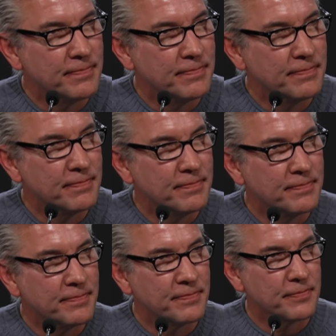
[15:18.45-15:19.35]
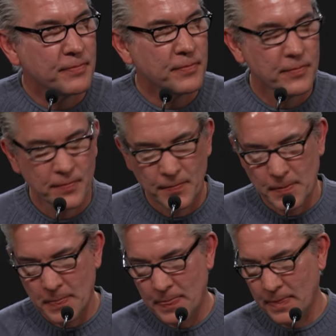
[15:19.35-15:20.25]

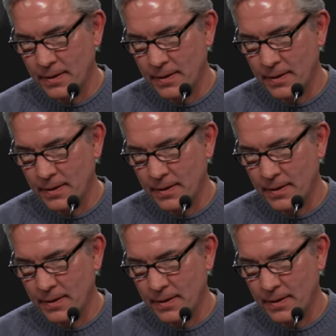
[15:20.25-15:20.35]
No one is speaking in this clip.